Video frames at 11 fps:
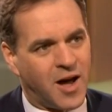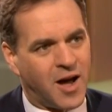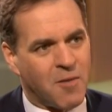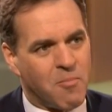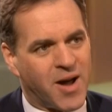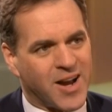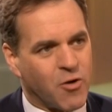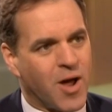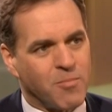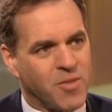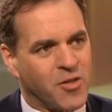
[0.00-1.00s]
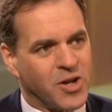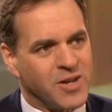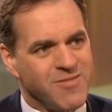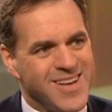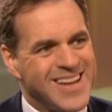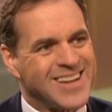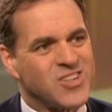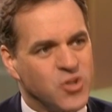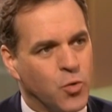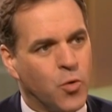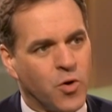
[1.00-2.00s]
Uh, my grandmother lived
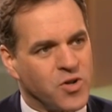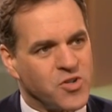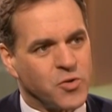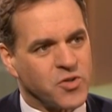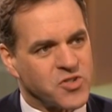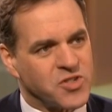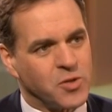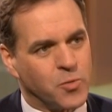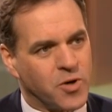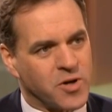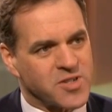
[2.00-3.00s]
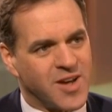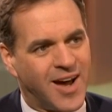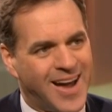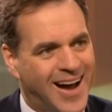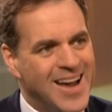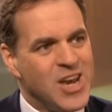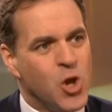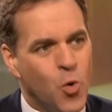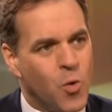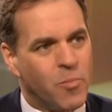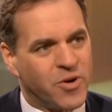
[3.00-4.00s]
next door to a steelworks. I, I
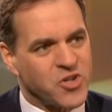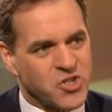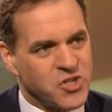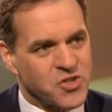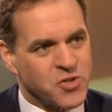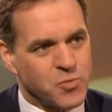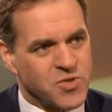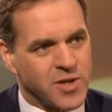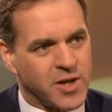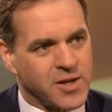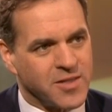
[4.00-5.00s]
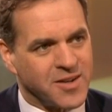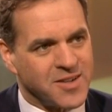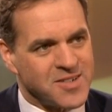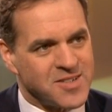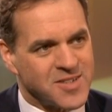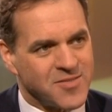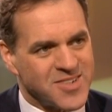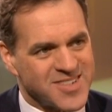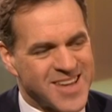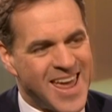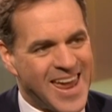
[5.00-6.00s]
know what British industry was like in the
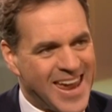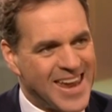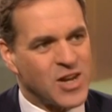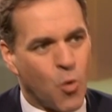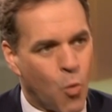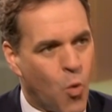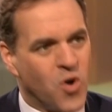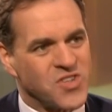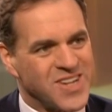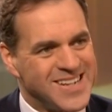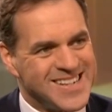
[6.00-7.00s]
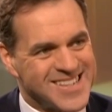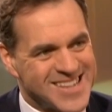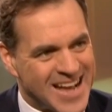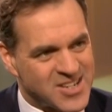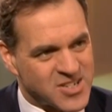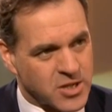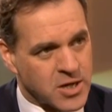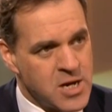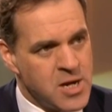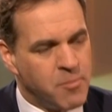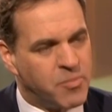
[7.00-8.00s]
1970s. It was a disaster.